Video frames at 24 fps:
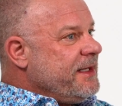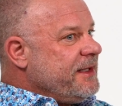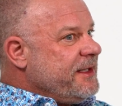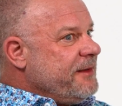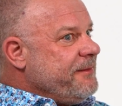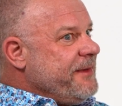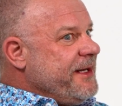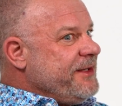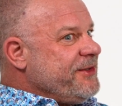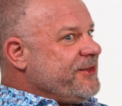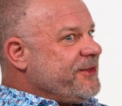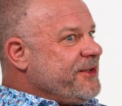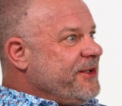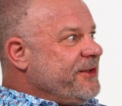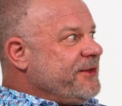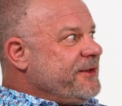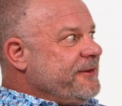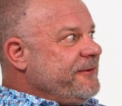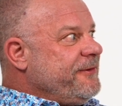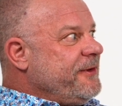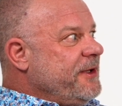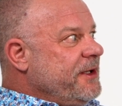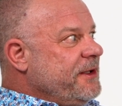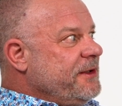the men start to
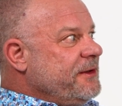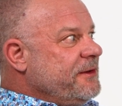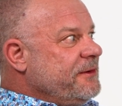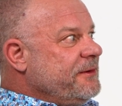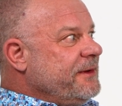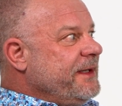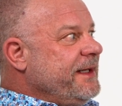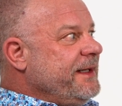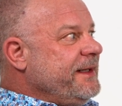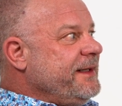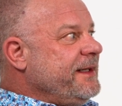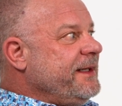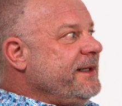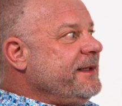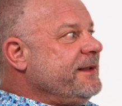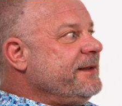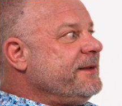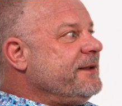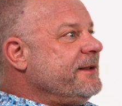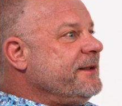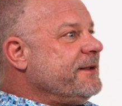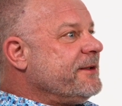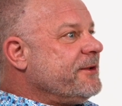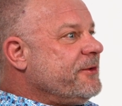follow, and then
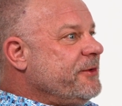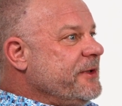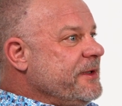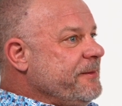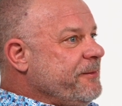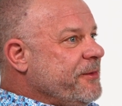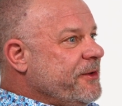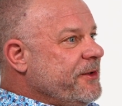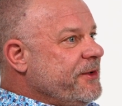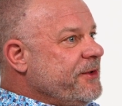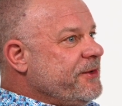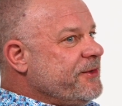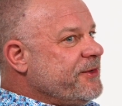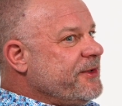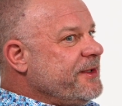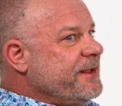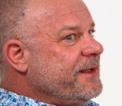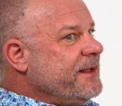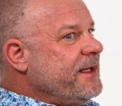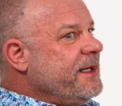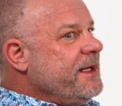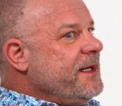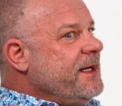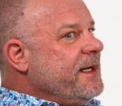they're creepers,
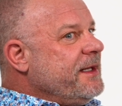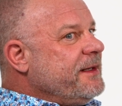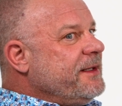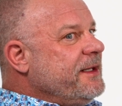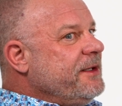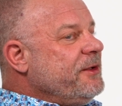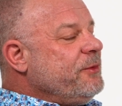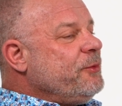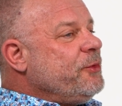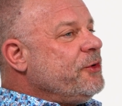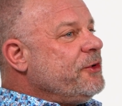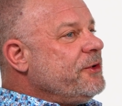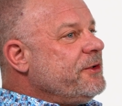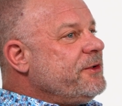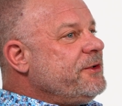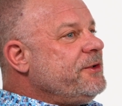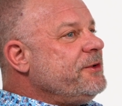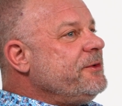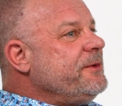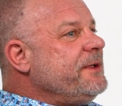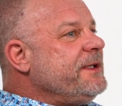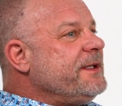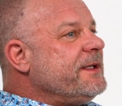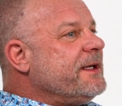and they weren't
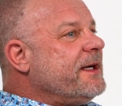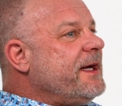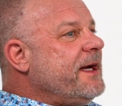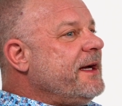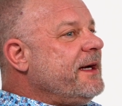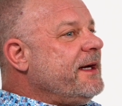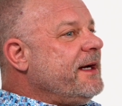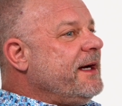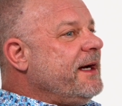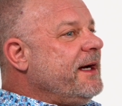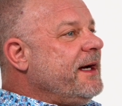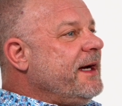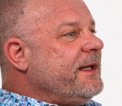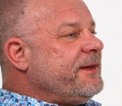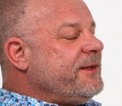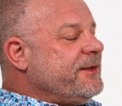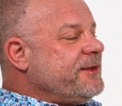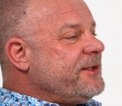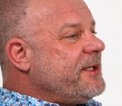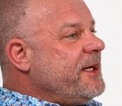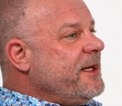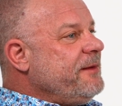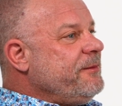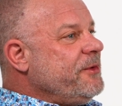doing, at the
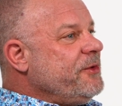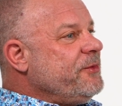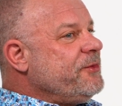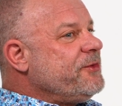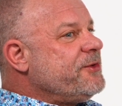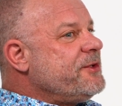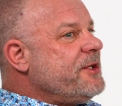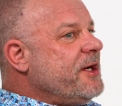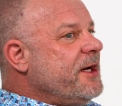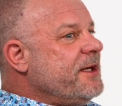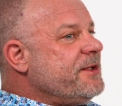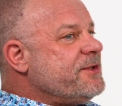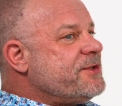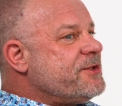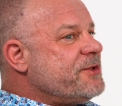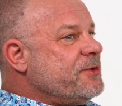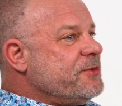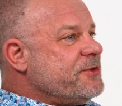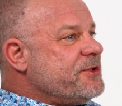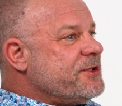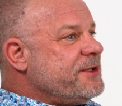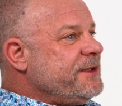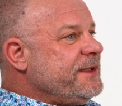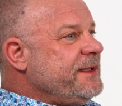time, it was not
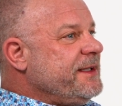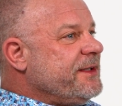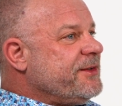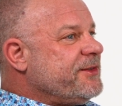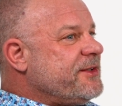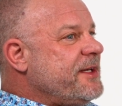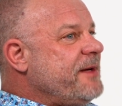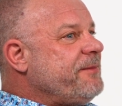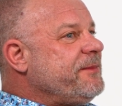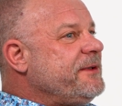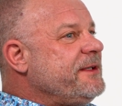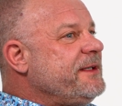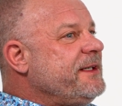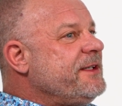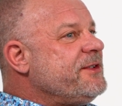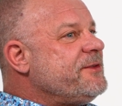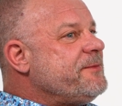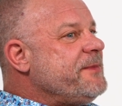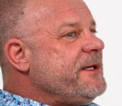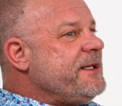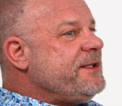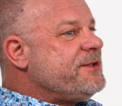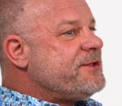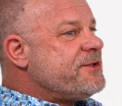socially accepted as
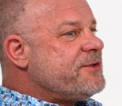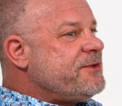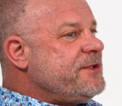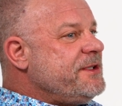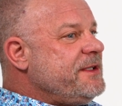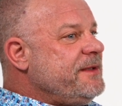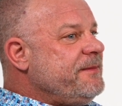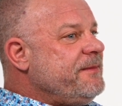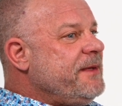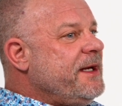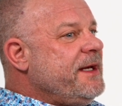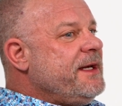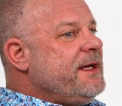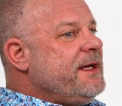mainstream.